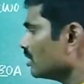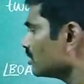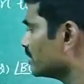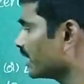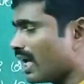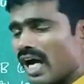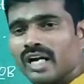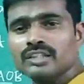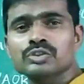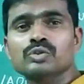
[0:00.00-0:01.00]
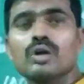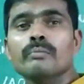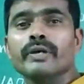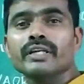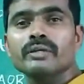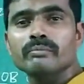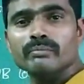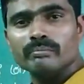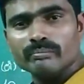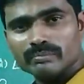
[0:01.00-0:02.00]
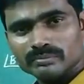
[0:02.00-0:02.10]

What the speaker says: There are so many